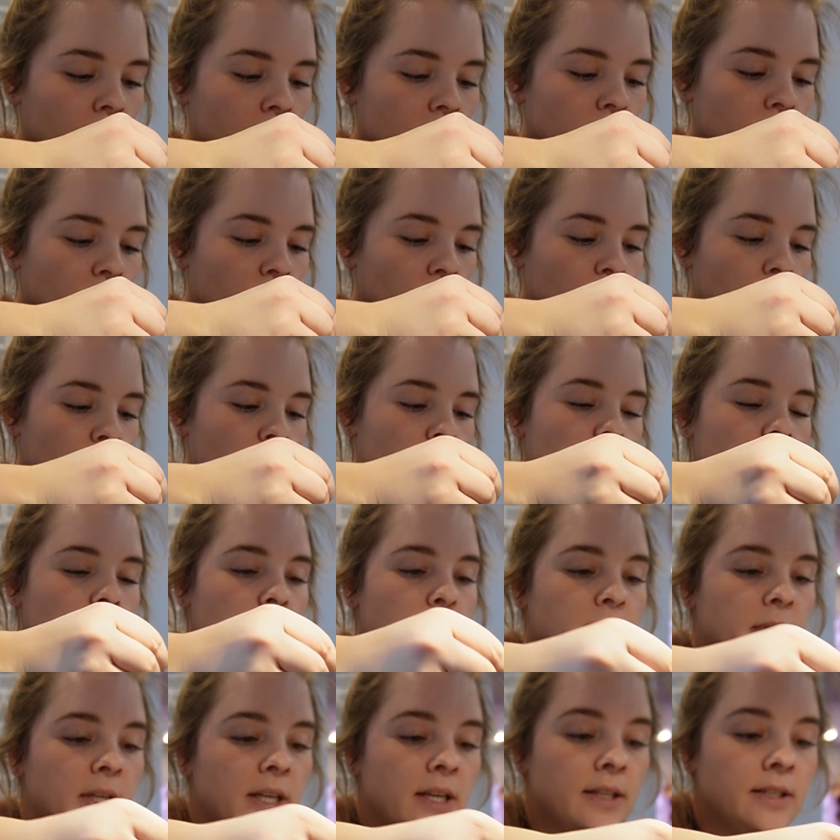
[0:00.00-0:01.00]
So
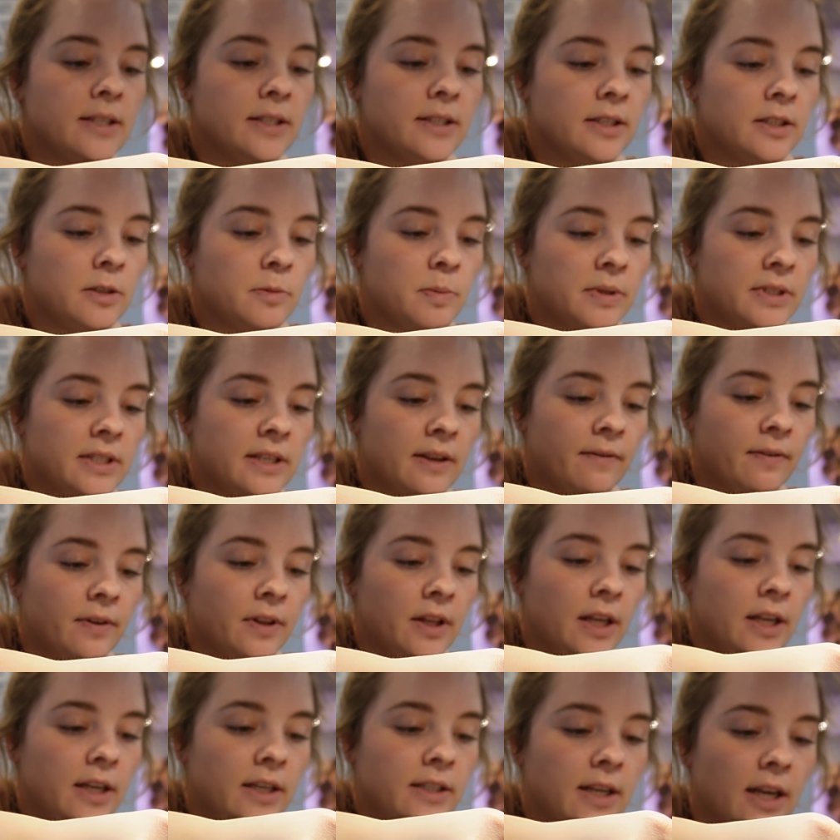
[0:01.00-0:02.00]
eucalyptus
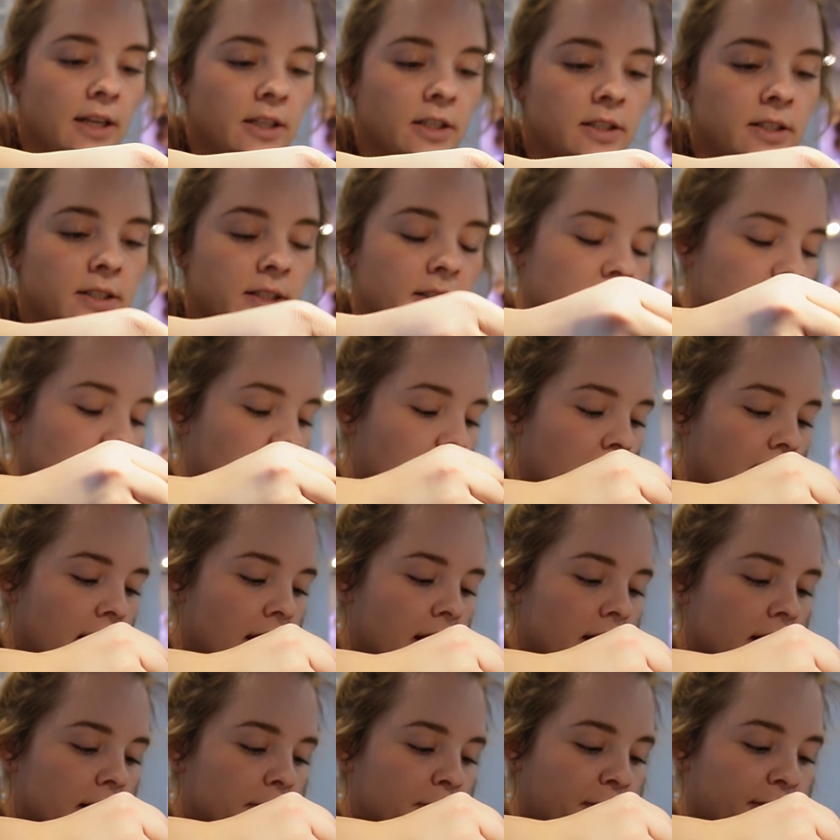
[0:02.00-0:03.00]
specifically does
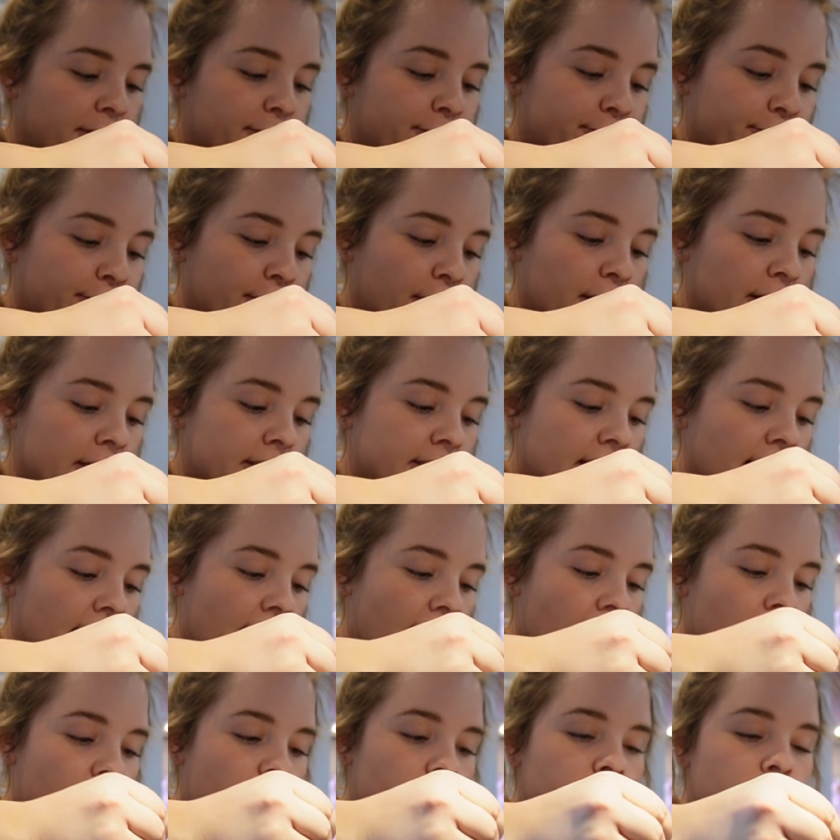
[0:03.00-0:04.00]
prefer to
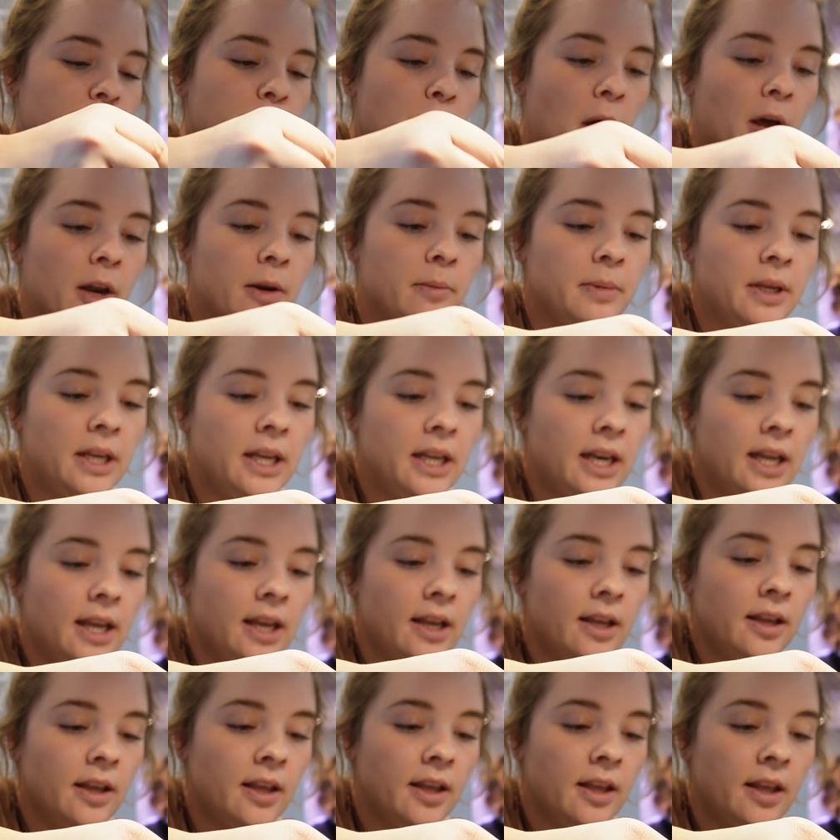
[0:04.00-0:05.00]
have bottom
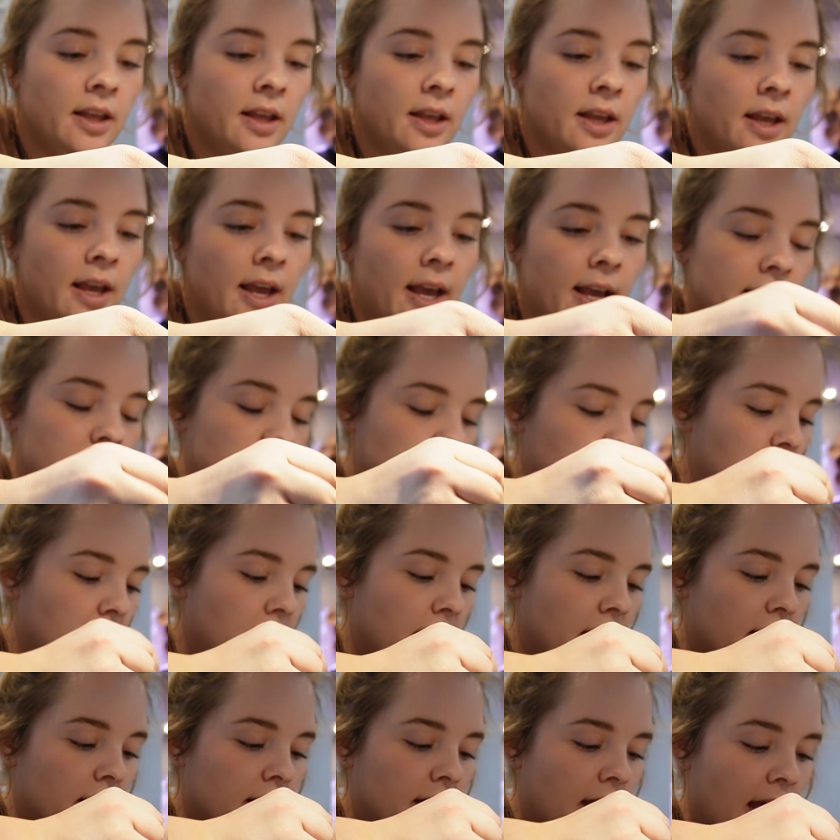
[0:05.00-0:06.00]
heating as
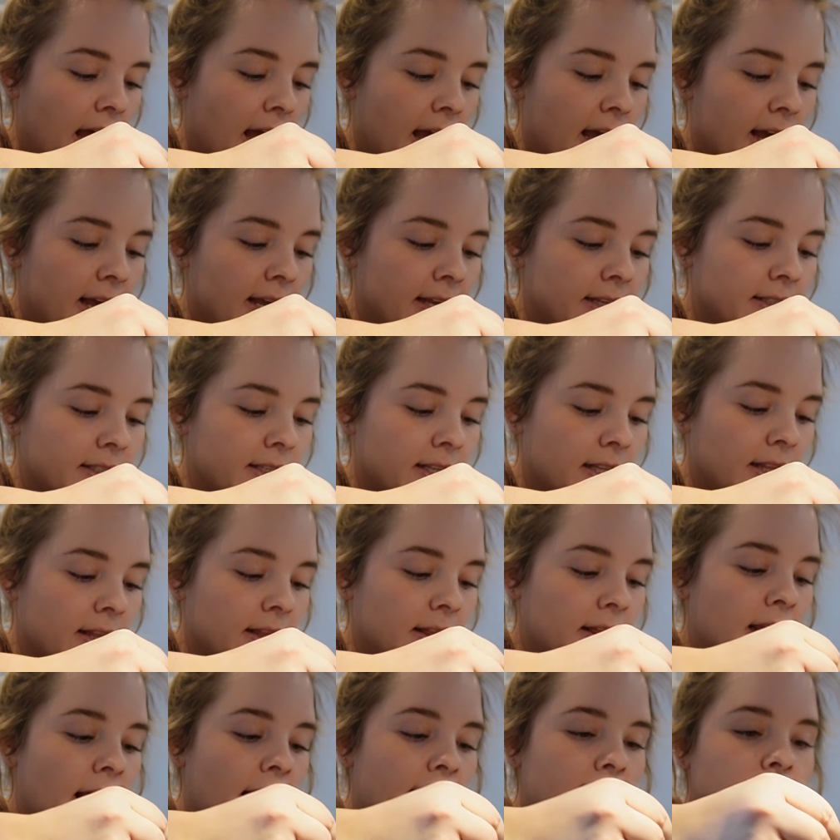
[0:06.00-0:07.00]
well as
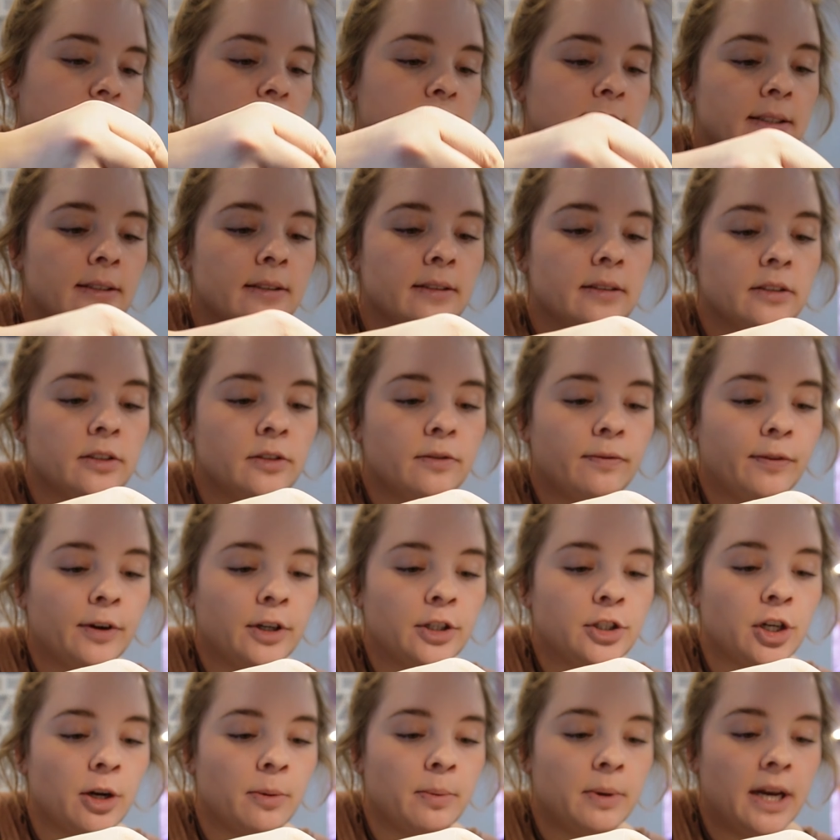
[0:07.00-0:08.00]
light
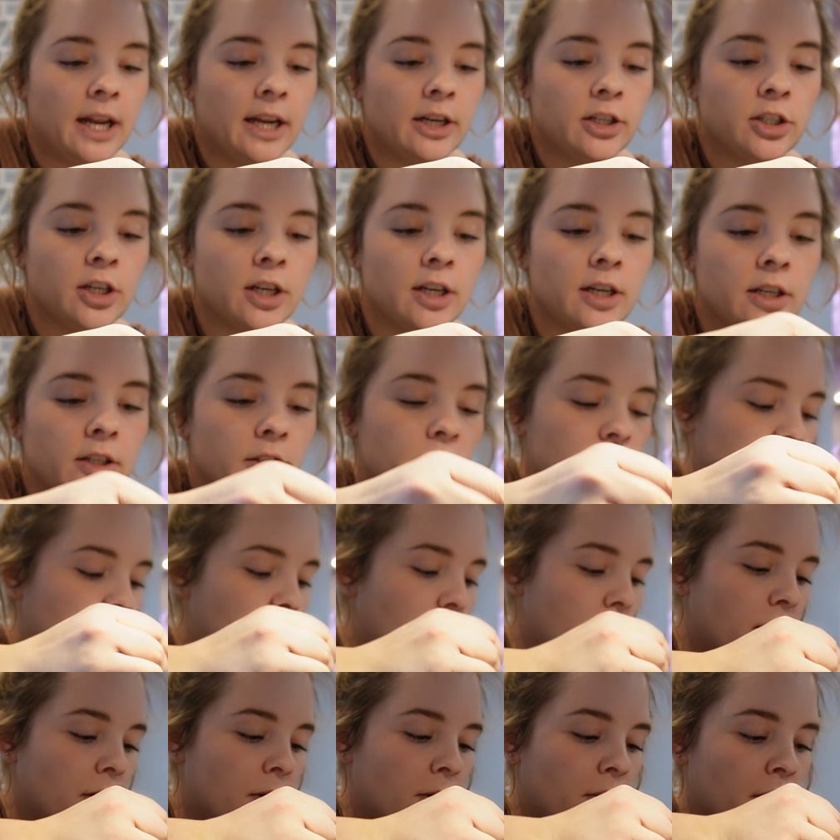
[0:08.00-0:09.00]
for germination.
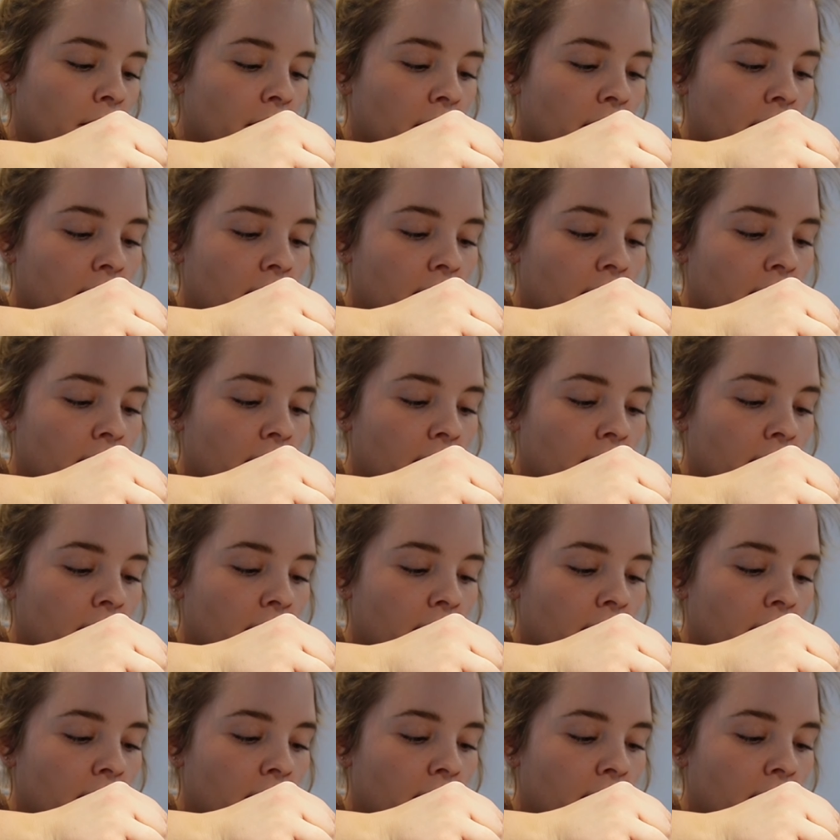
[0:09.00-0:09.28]
So